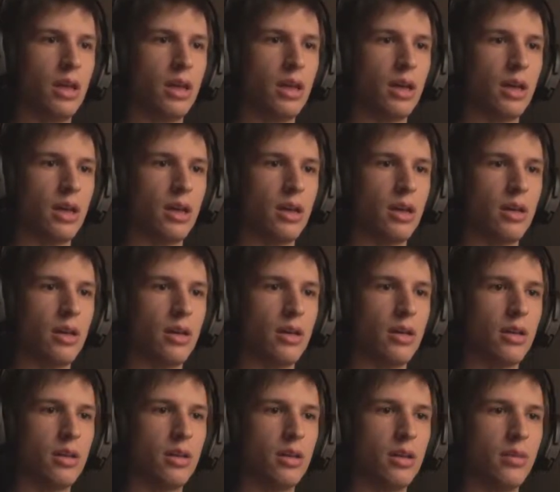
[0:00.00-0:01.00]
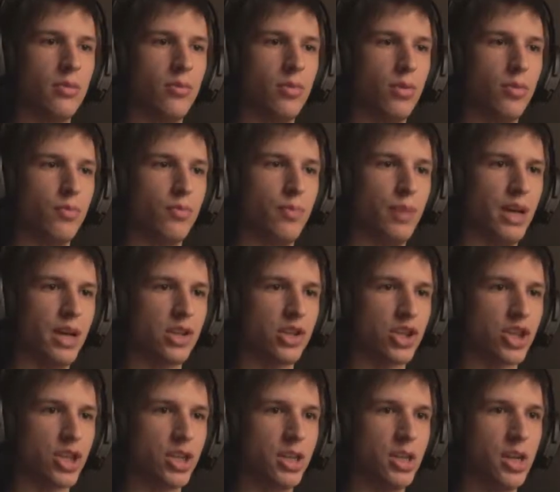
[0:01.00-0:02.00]
Ah. Don't
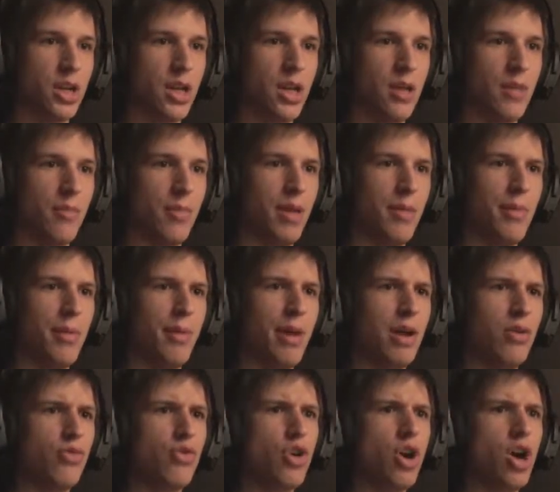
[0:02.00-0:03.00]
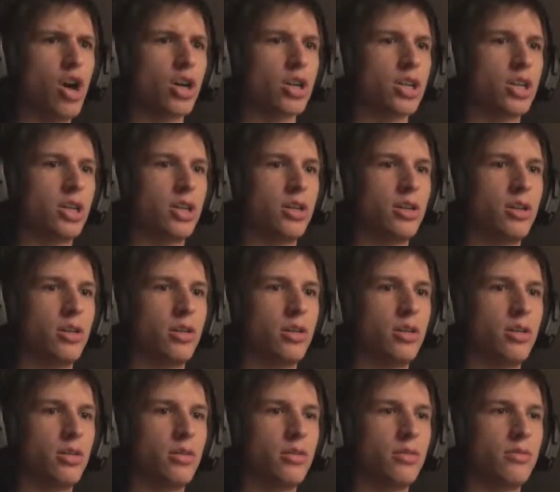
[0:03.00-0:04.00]
touch. Maybe my rock!
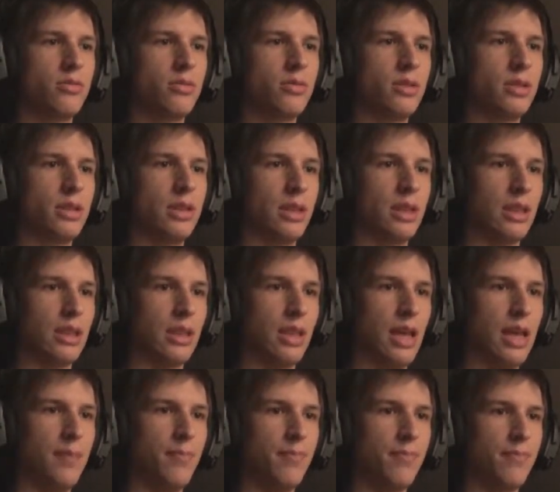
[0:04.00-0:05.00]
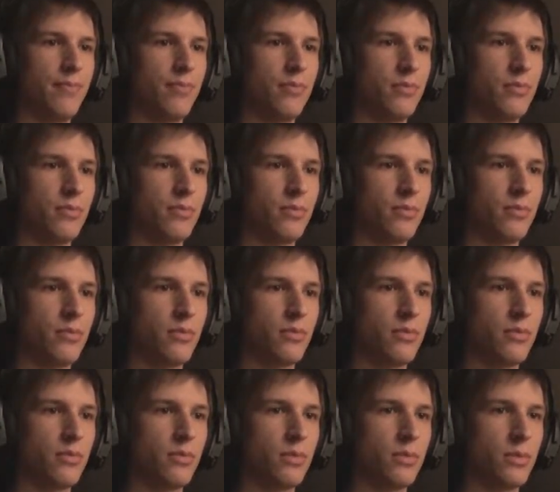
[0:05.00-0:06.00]
Nate.
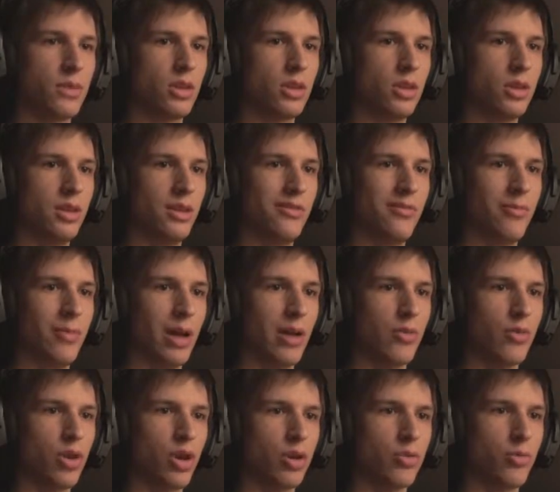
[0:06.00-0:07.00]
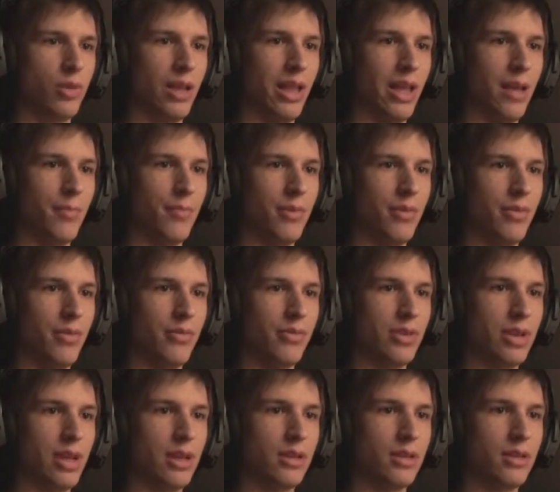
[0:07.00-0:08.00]
Not even my rock will help me with
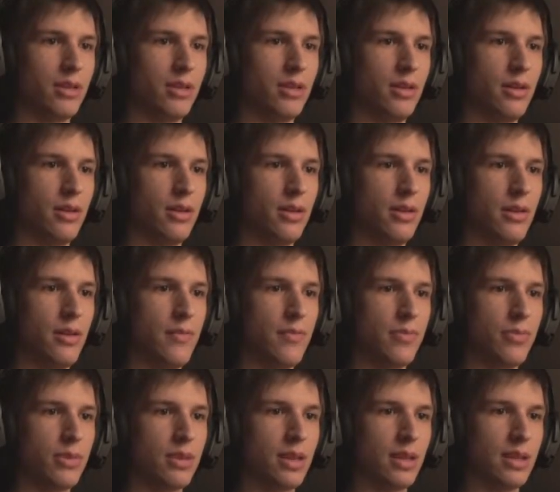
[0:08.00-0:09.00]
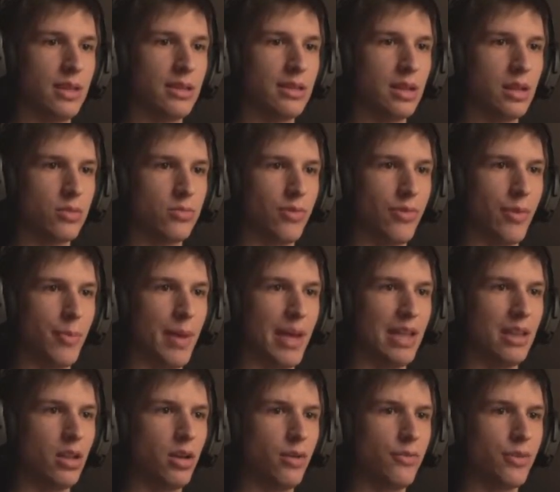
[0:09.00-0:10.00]
that. It is locked with a
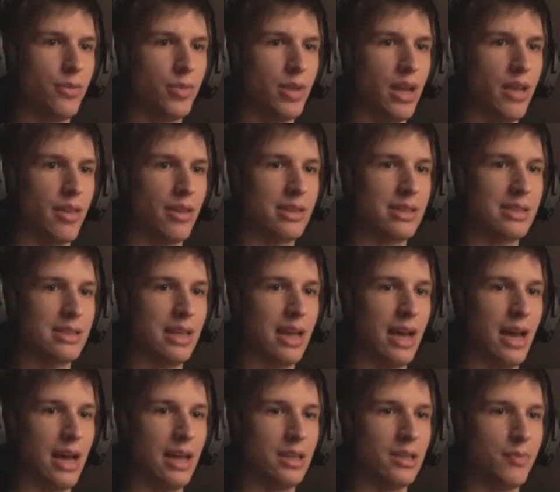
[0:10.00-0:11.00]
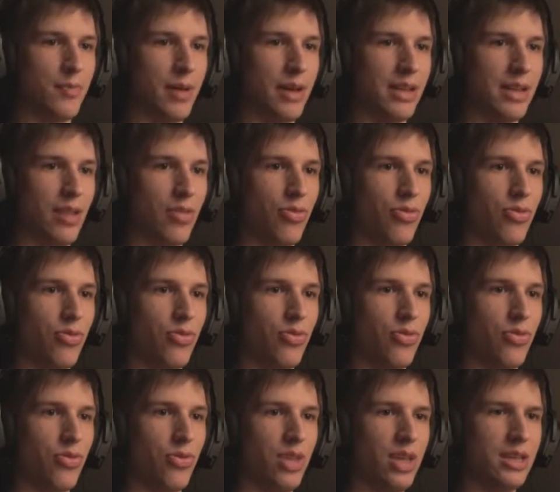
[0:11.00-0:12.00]
padlock from the other side, but I
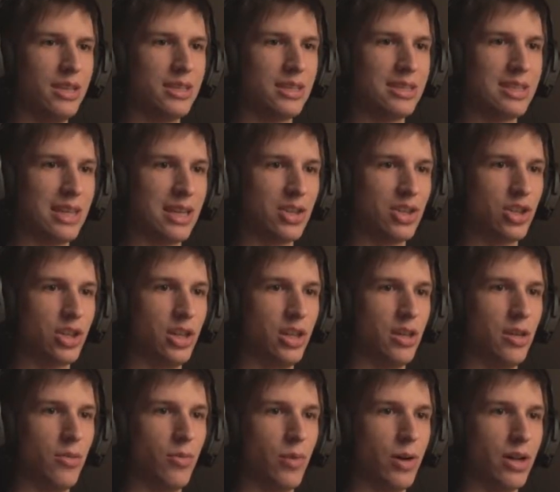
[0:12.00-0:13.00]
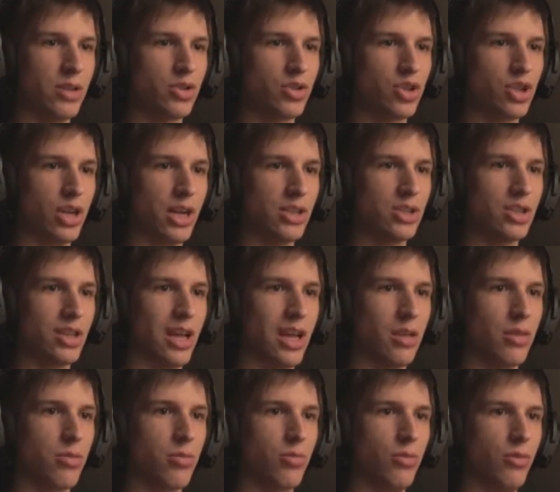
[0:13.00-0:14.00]
think that's actually where I tried to
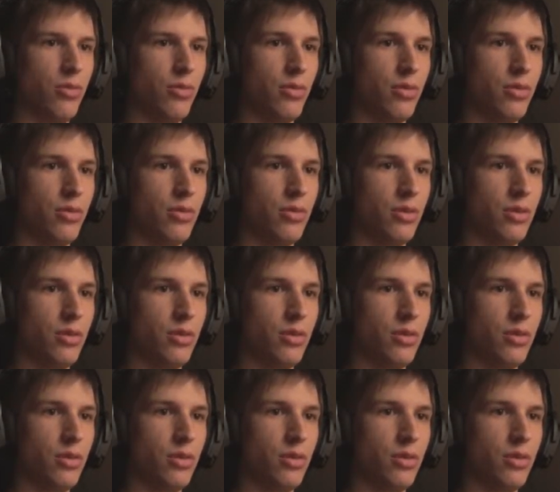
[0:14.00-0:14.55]
get through